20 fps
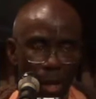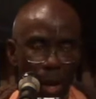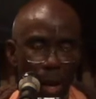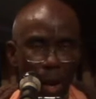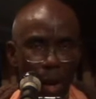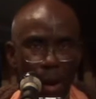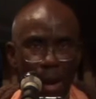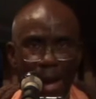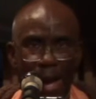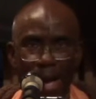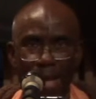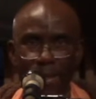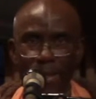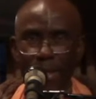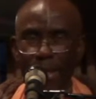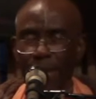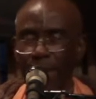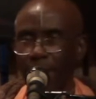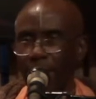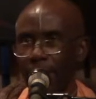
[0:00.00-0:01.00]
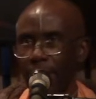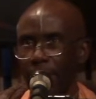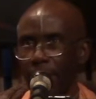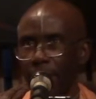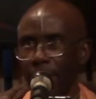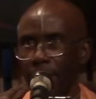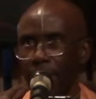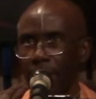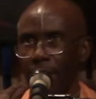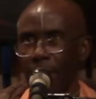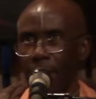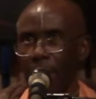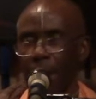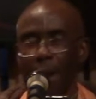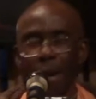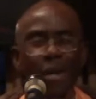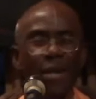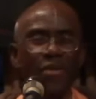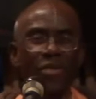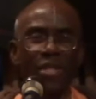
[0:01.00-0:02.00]
or has an
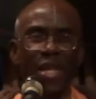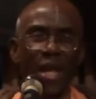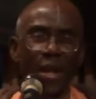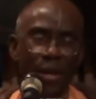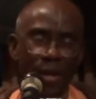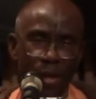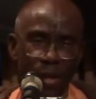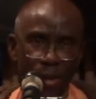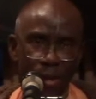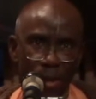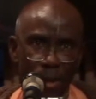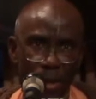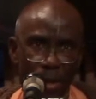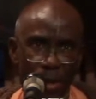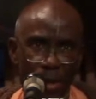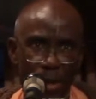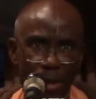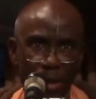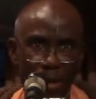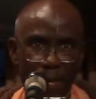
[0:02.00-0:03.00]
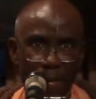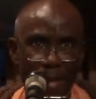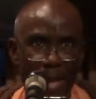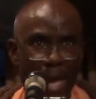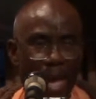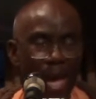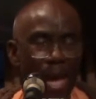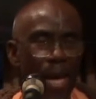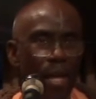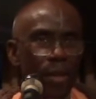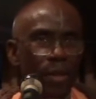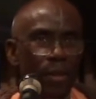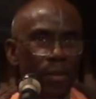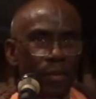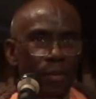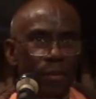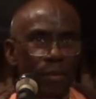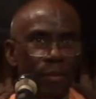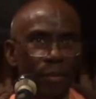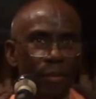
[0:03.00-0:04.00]
understanding that
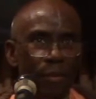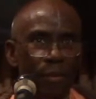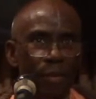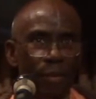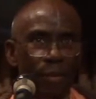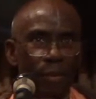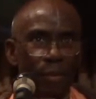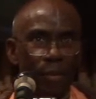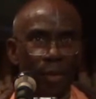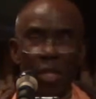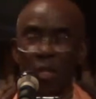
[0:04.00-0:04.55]
the